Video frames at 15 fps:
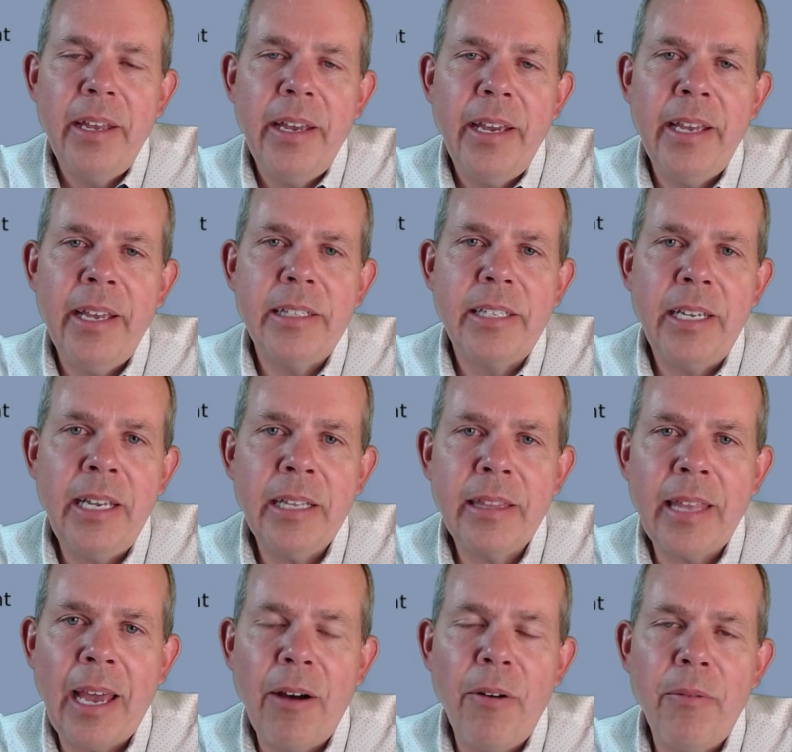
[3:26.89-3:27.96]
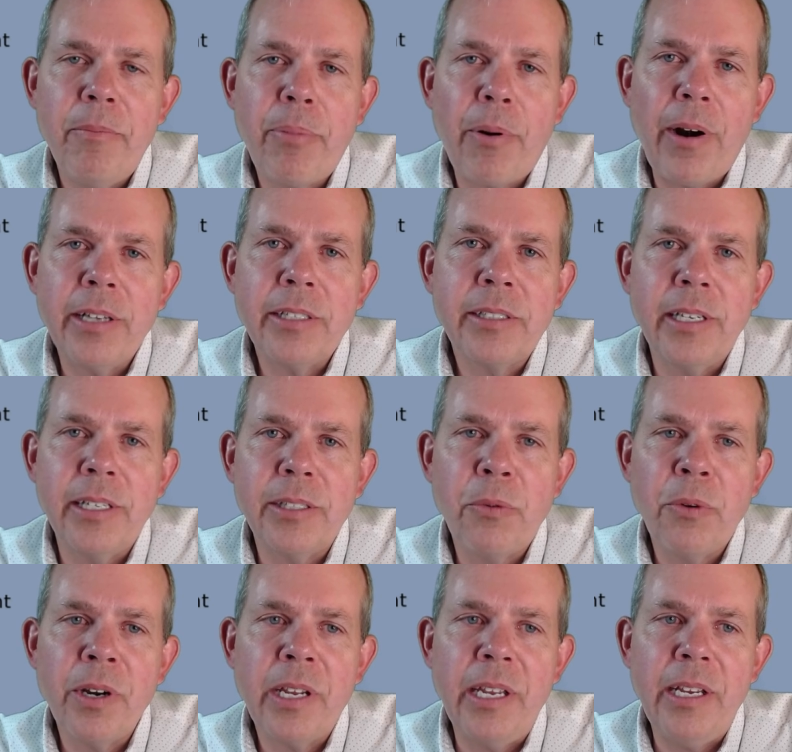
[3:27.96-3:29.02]
And to get that process
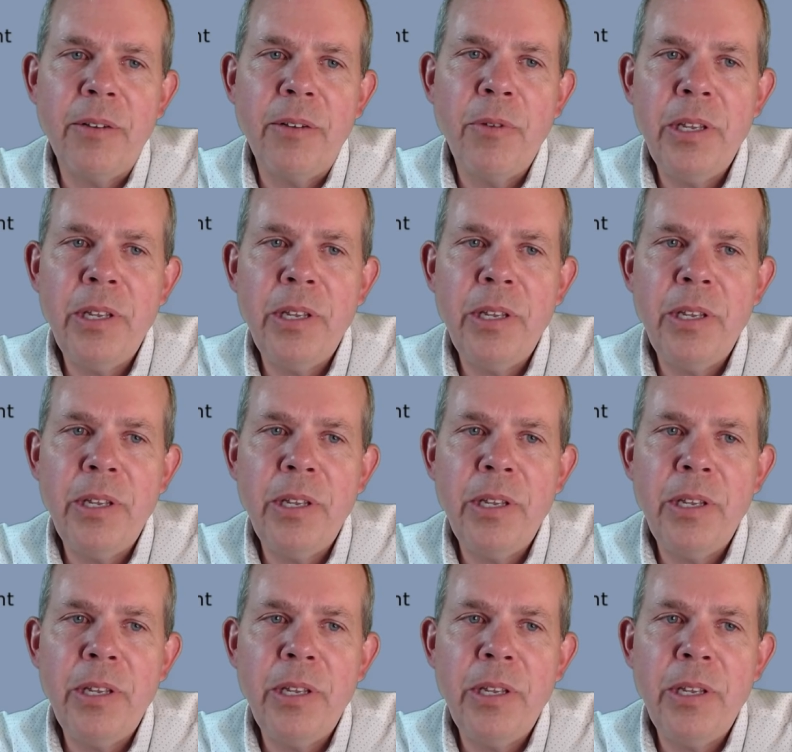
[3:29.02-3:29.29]
working,